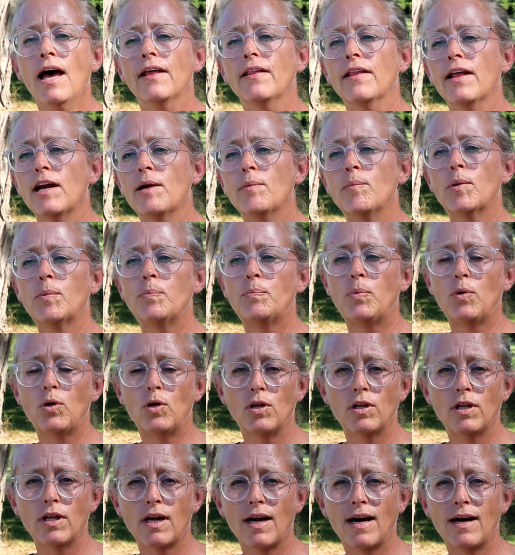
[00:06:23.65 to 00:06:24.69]
And then I'm going to
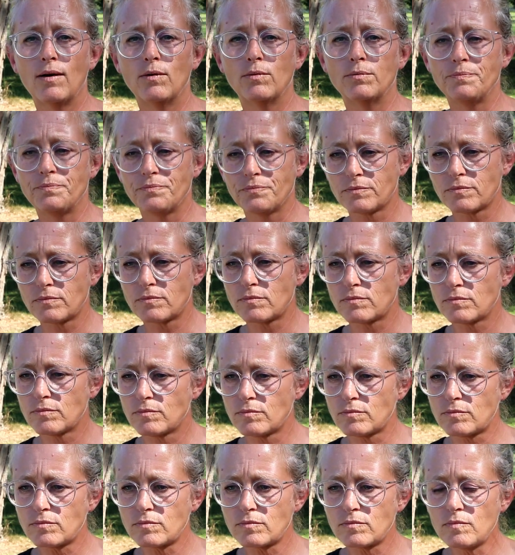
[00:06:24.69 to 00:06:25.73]
pull it out,
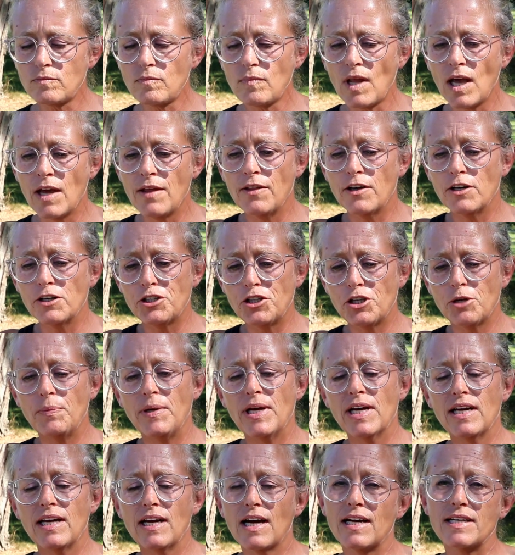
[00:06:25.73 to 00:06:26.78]
and there should
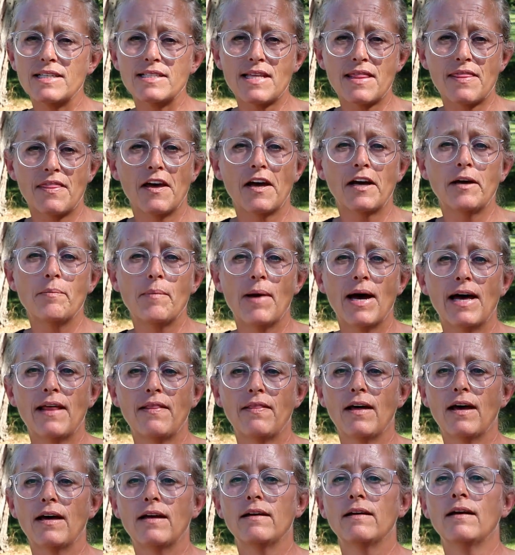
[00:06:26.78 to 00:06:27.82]
be a nice thick
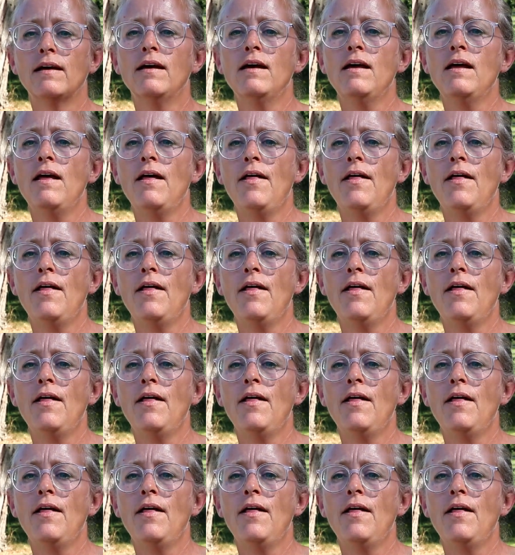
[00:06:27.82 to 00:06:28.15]
mat then